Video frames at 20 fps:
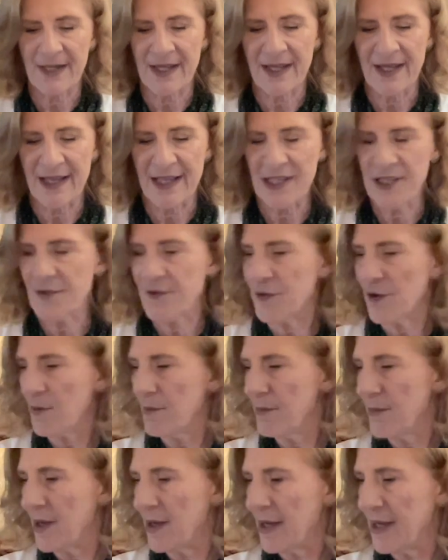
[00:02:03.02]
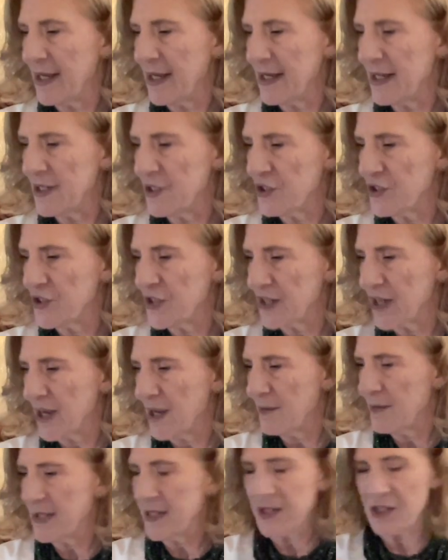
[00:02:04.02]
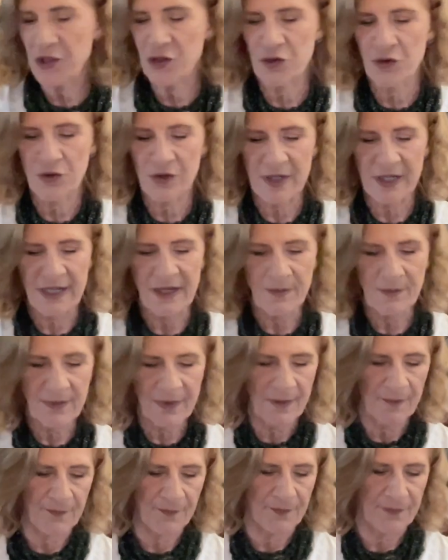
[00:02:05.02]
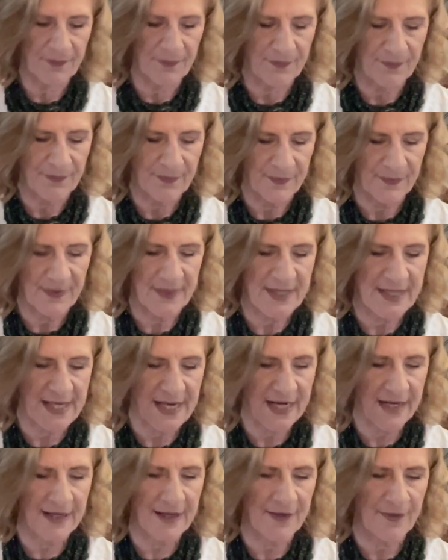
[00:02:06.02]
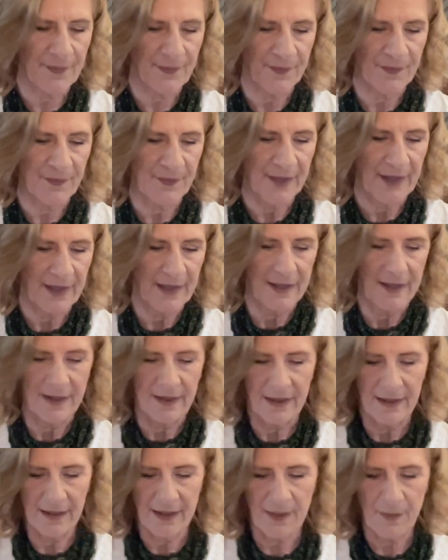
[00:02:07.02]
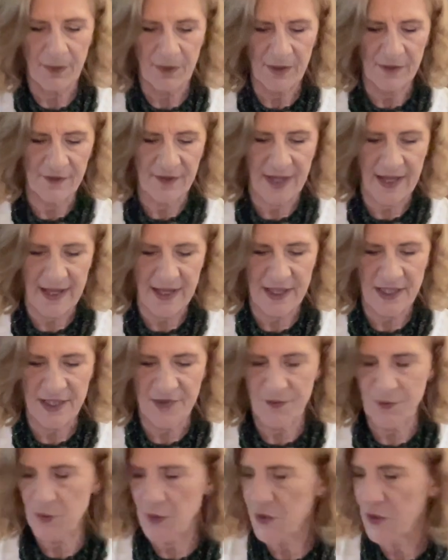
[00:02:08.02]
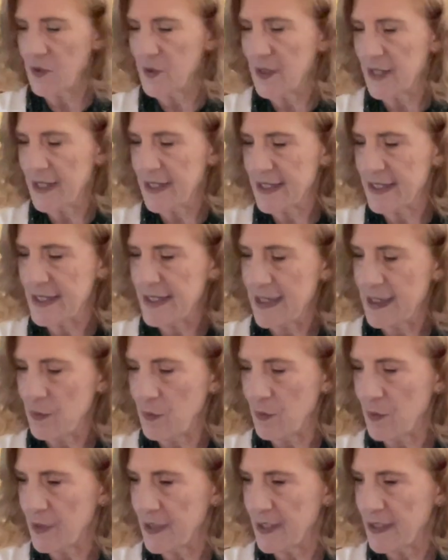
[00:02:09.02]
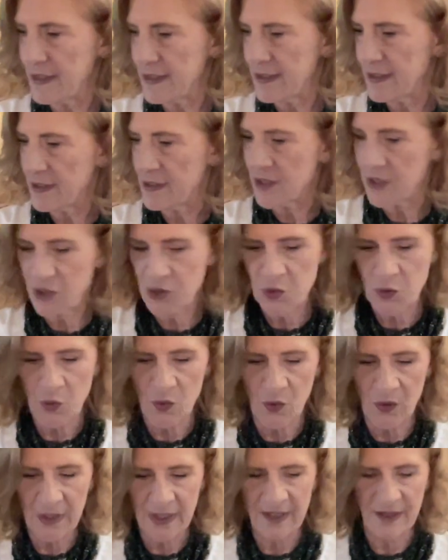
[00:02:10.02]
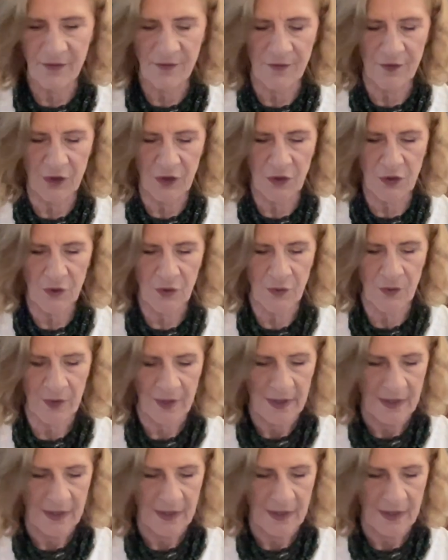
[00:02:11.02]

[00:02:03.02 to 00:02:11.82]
cards from my Shaman's Dream deck. A couple of cards for you. Let's see what is in store here for you.